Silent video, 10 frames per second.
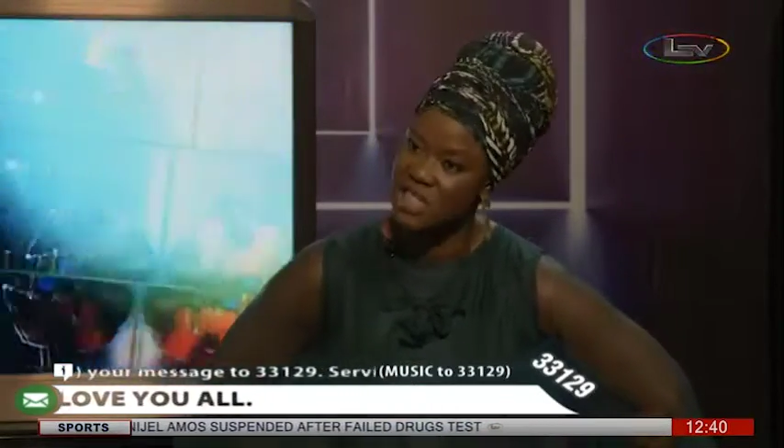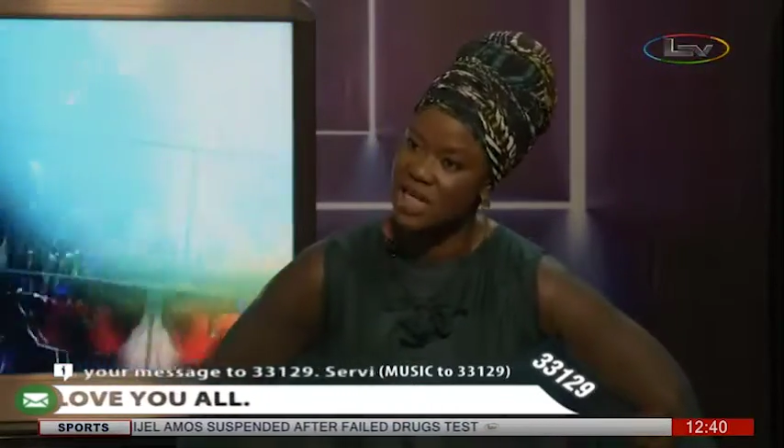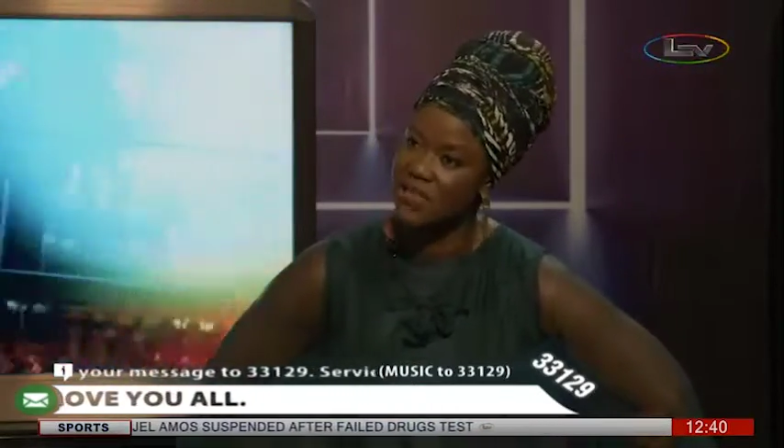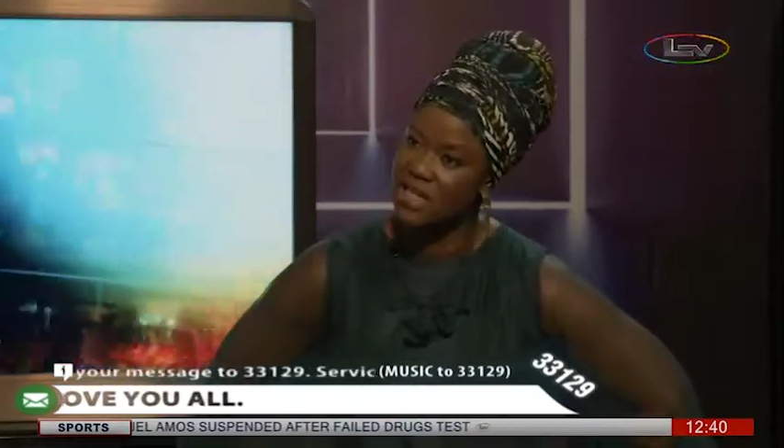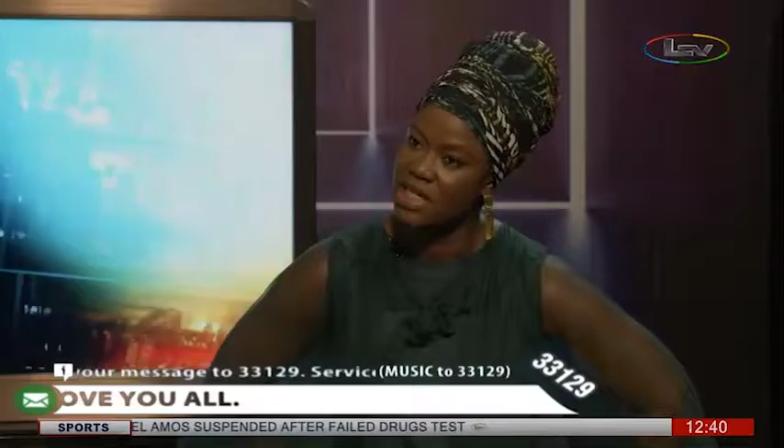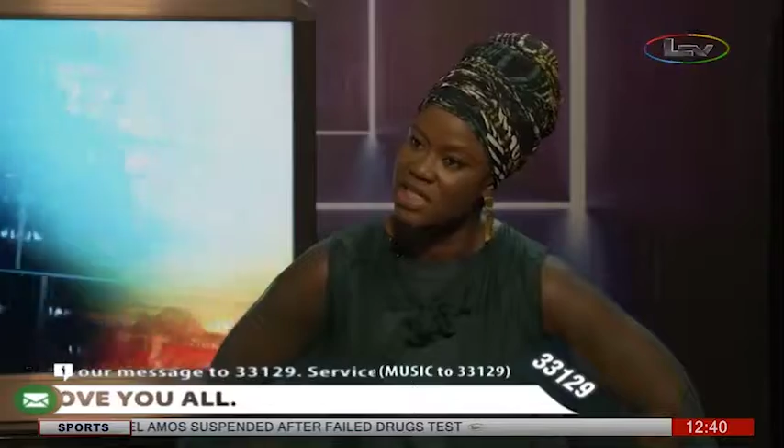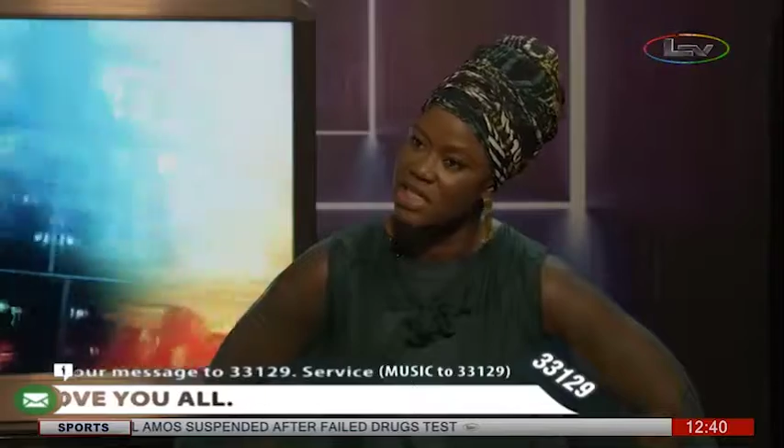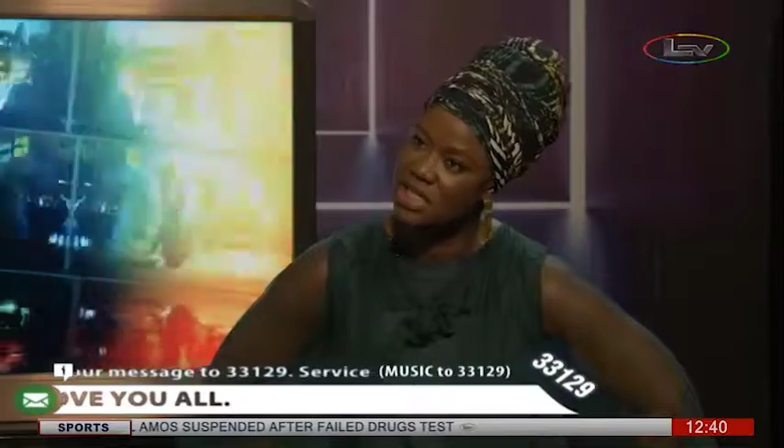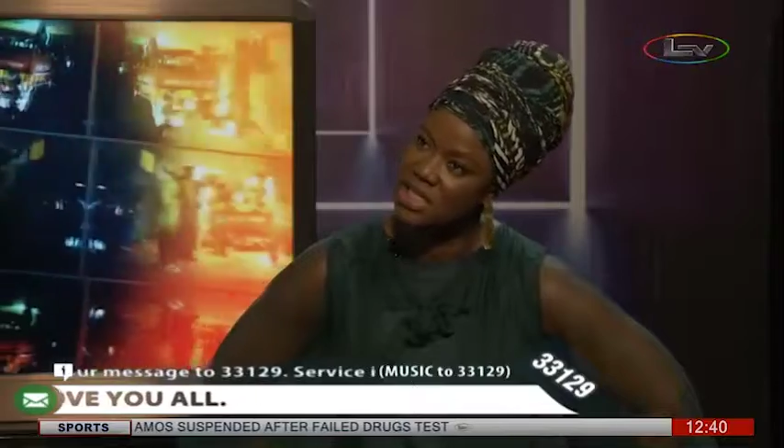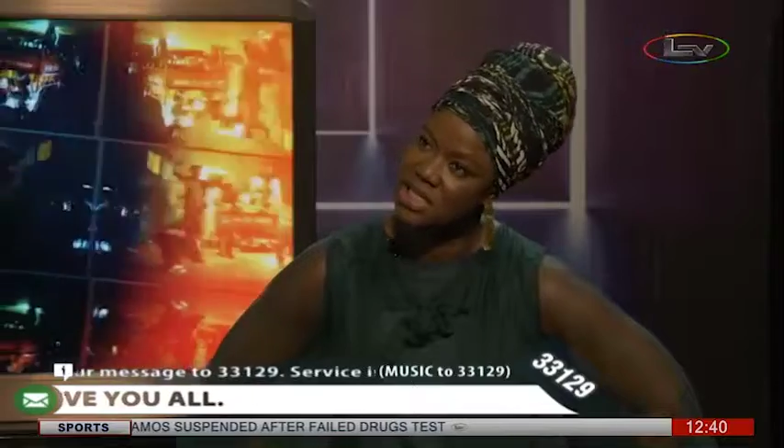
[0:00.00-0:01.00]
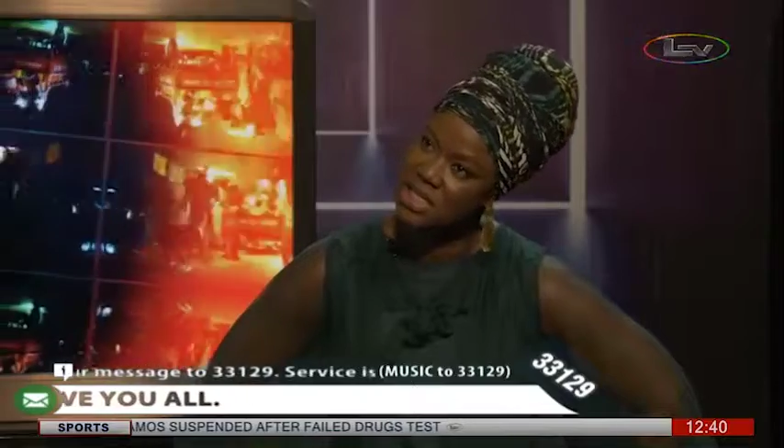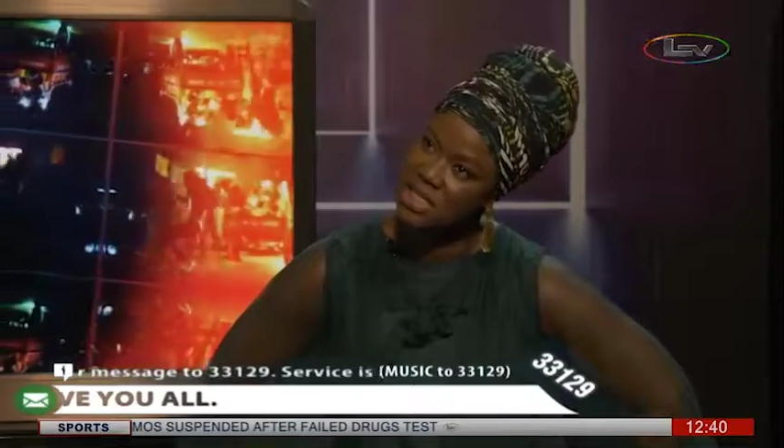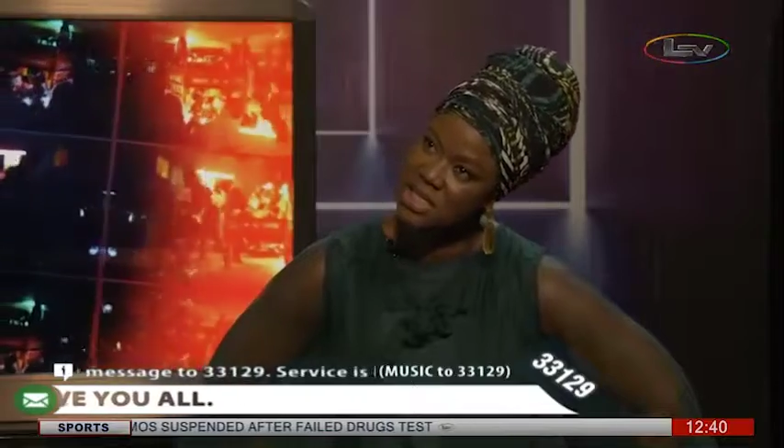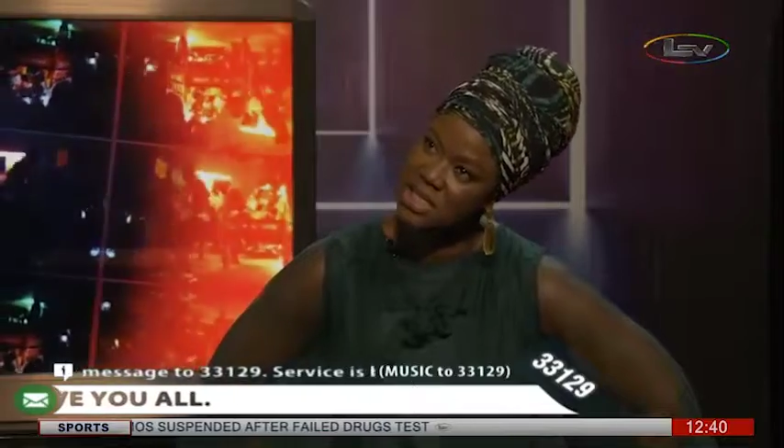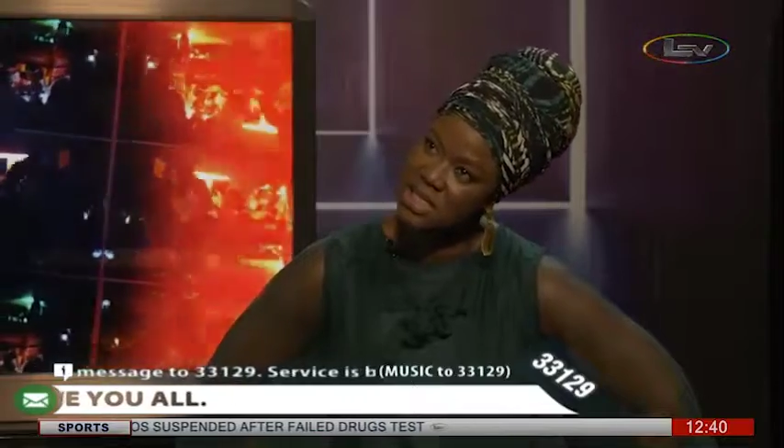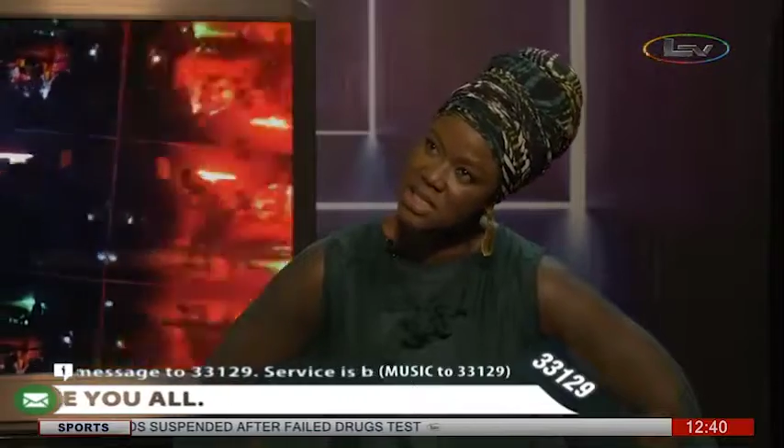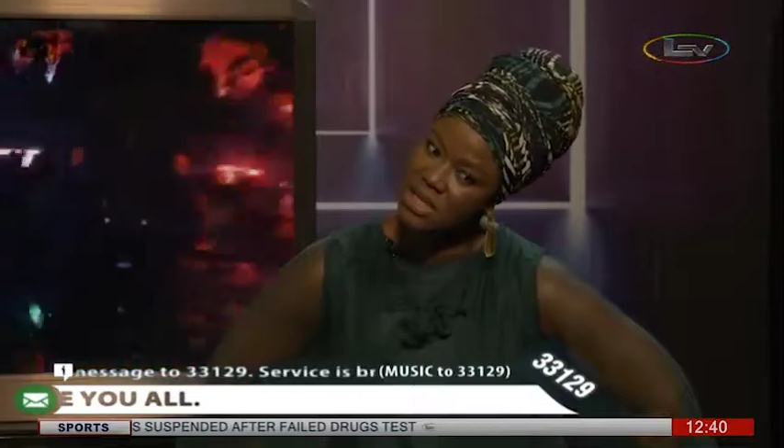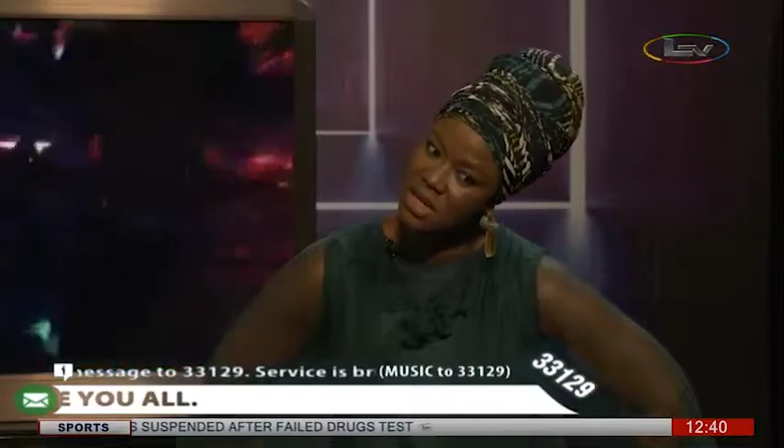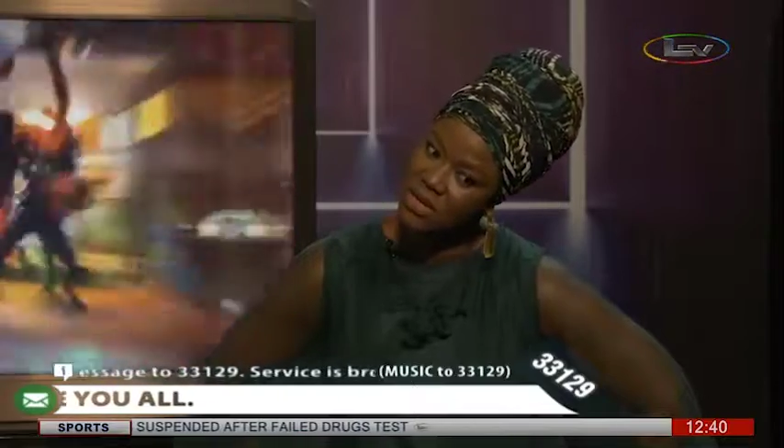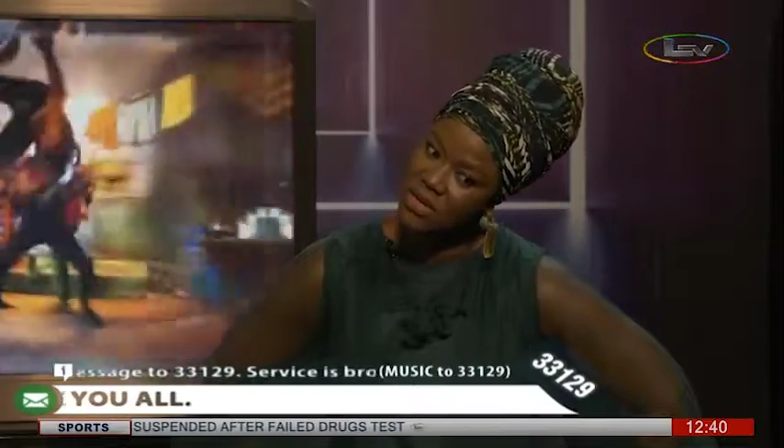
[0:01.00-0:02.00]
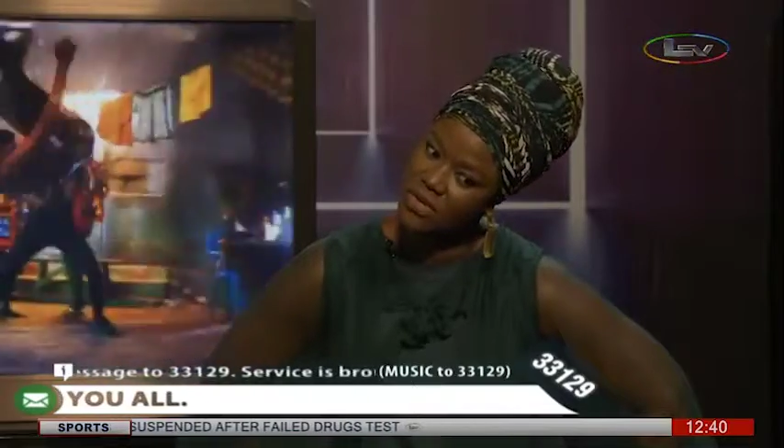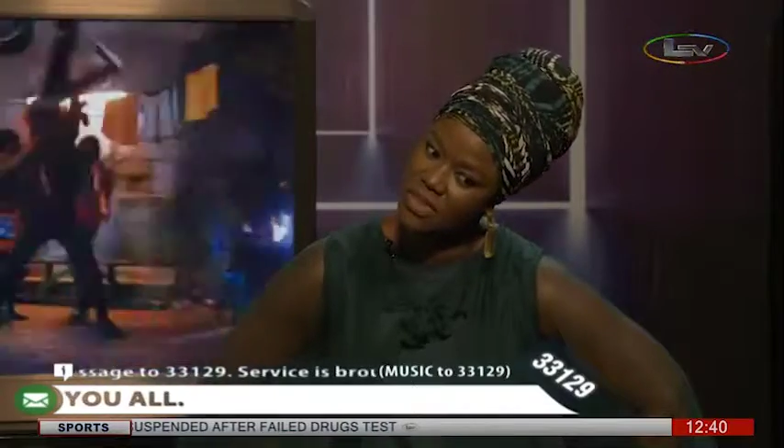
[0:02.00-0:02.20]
I released it on